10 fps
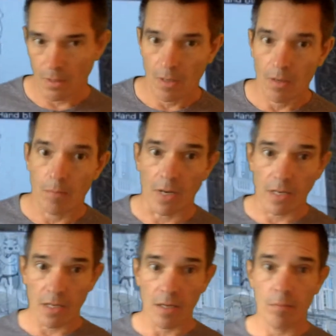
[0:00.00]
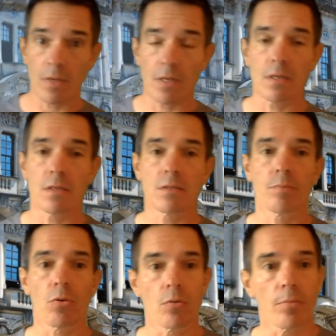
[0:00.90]
My name is
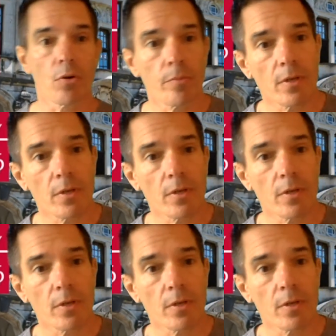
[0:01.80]
Paul Bowman.